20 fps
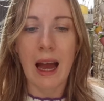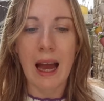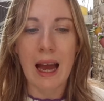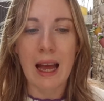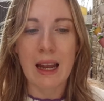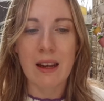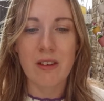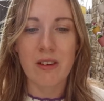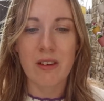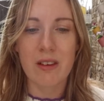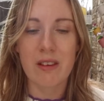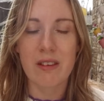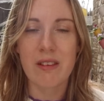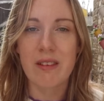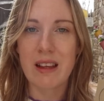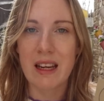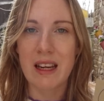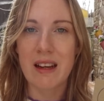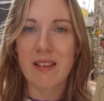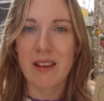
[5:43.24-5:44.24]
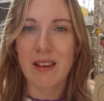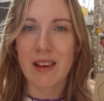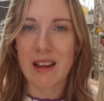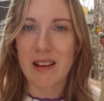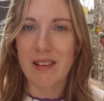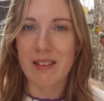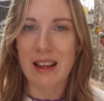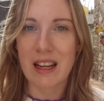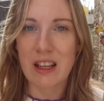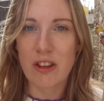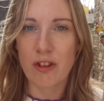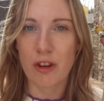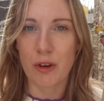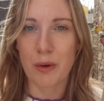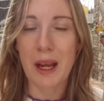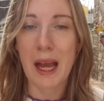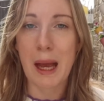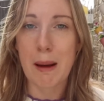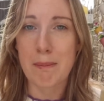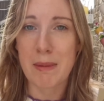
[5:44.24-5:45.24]
and the seeds that they send
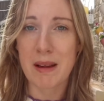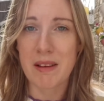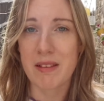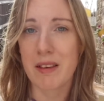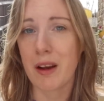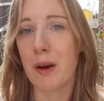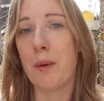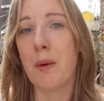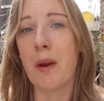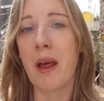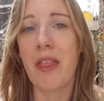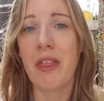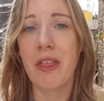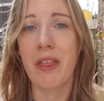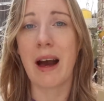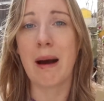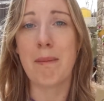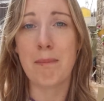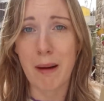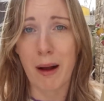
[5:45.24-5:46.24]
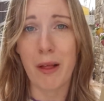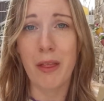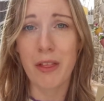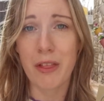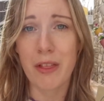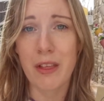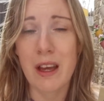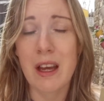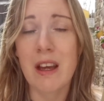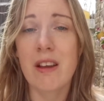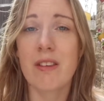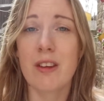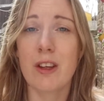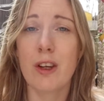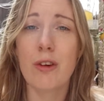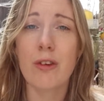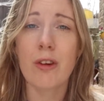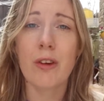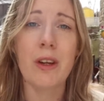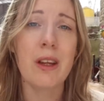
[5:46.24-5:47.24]
you can be sown that month, so
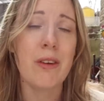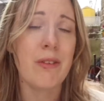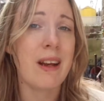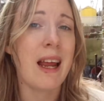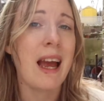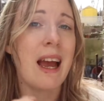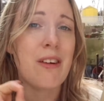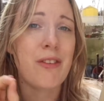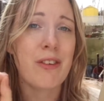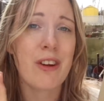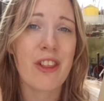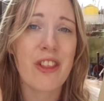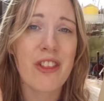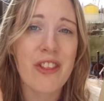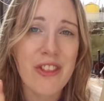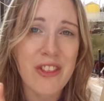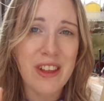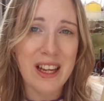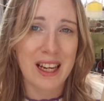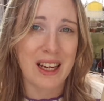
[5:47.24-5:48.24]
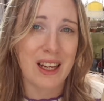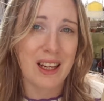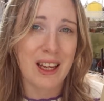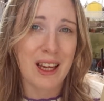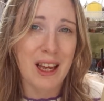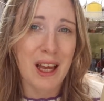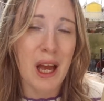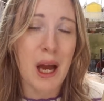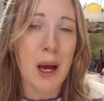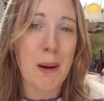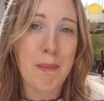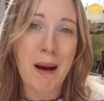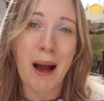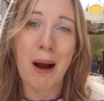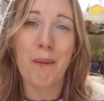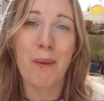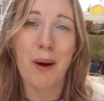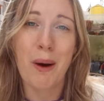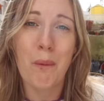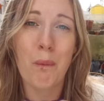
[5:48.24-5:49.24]
you don't even have to think
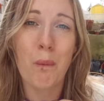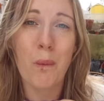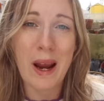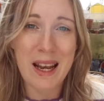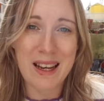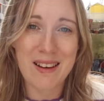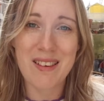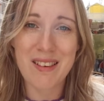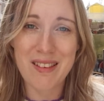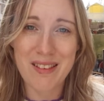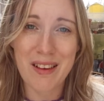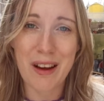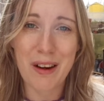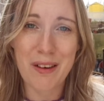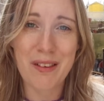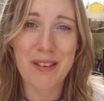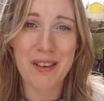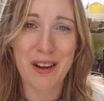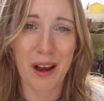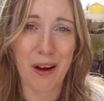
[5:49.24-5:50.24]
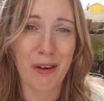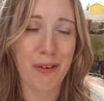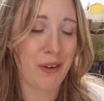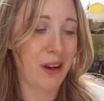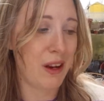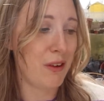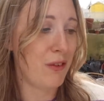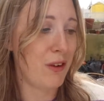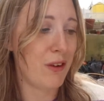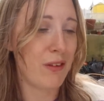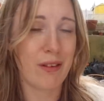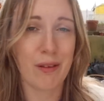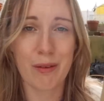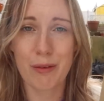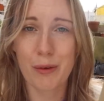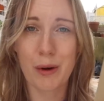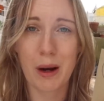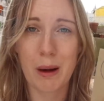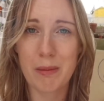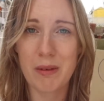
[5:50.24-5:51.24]
about when to sow stuff if you
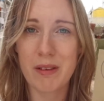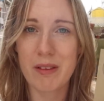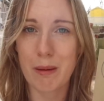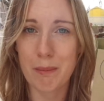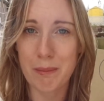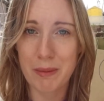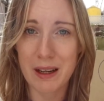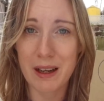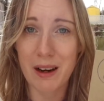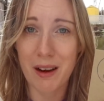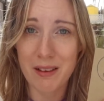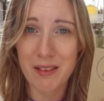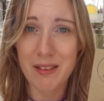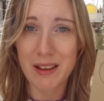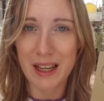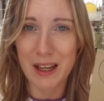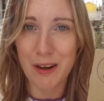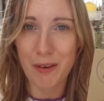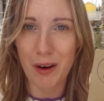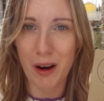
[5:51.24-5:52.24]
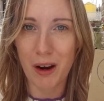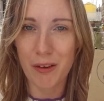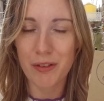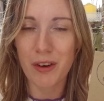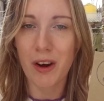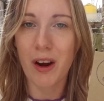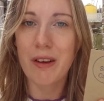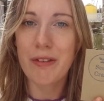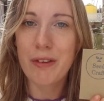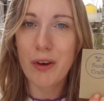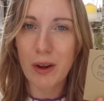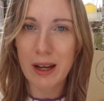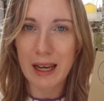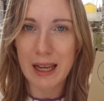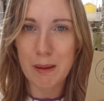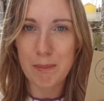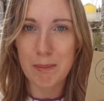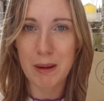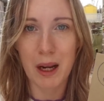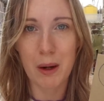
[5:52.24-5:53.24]
subscribe to something like Seedcraft. I've got a
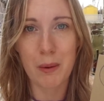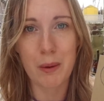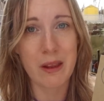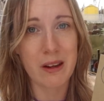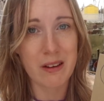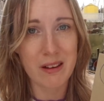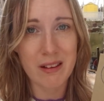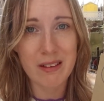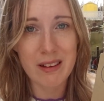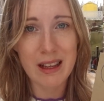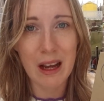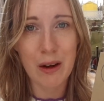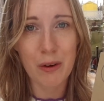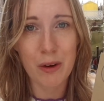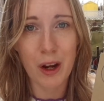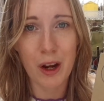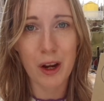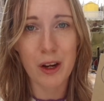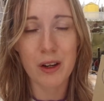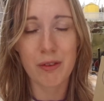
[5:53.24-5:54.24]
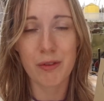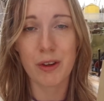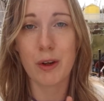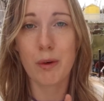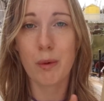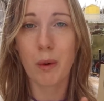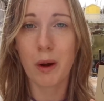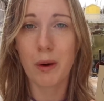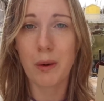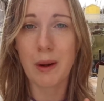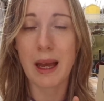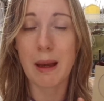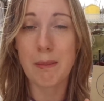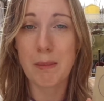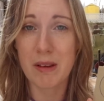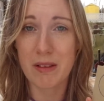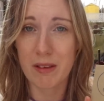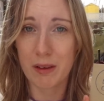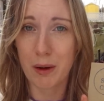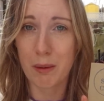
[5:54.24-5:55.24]
link below with a discount code if you quote
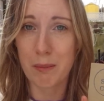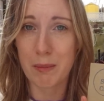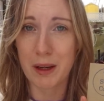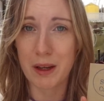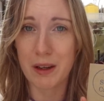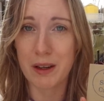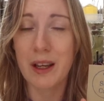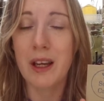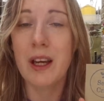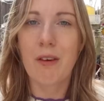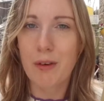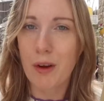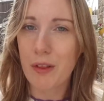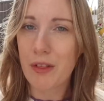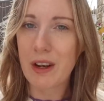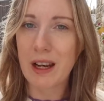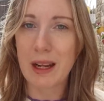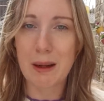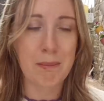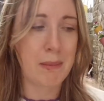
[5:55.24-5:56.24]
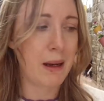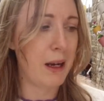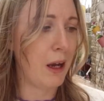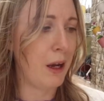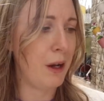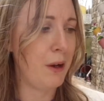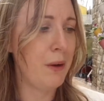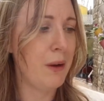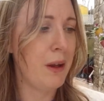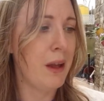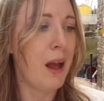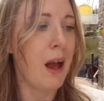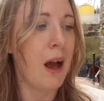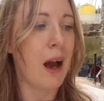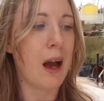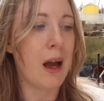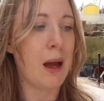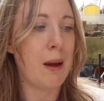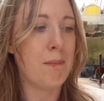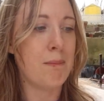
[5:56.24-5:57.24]
Emma's Allotment. I've got the link below.
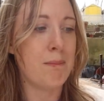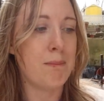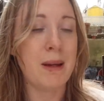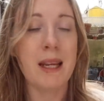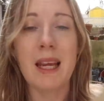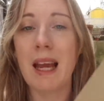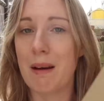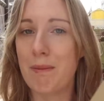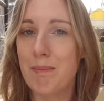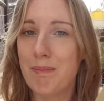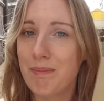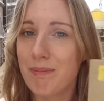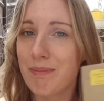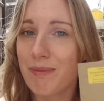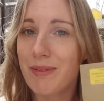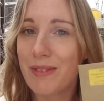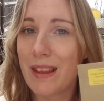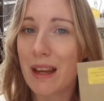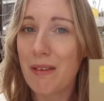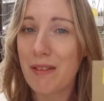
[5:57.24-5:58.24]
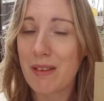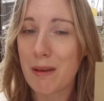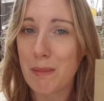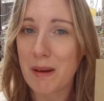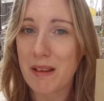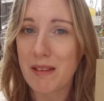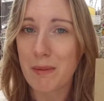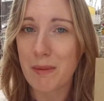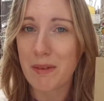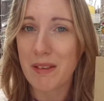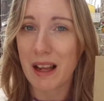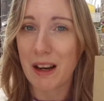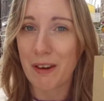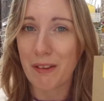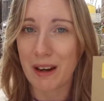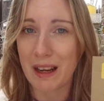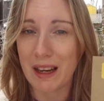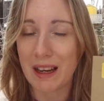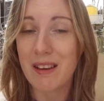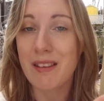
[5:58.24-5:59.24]
But yeah, they sent me some
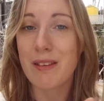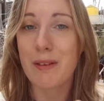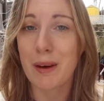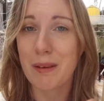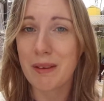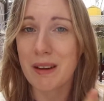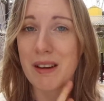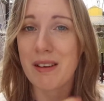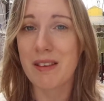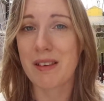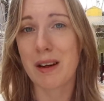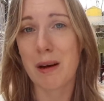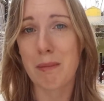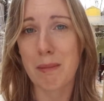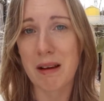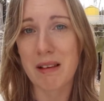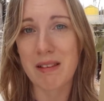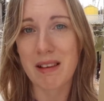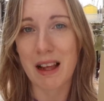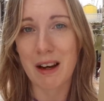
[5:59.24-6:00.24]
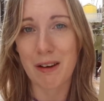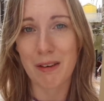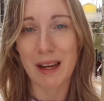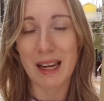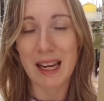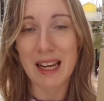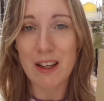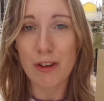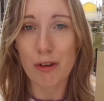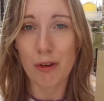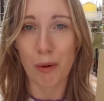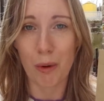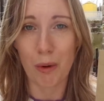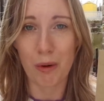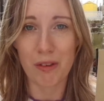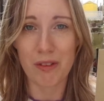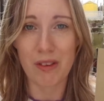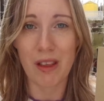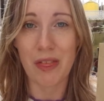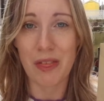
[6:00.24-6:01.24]
celery, so I'm going to start my celery
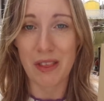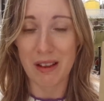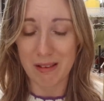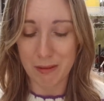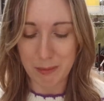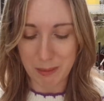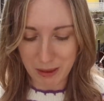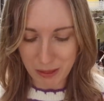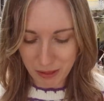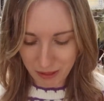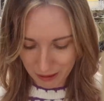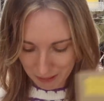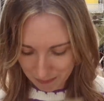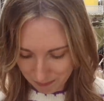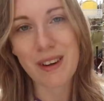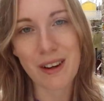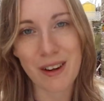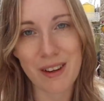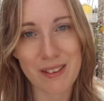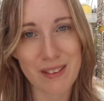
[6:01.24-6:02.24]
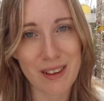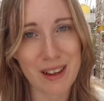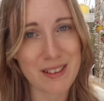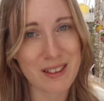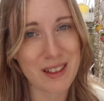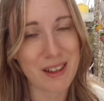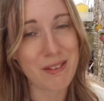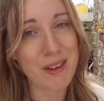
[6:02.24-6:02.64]
indoors this month. Very excited.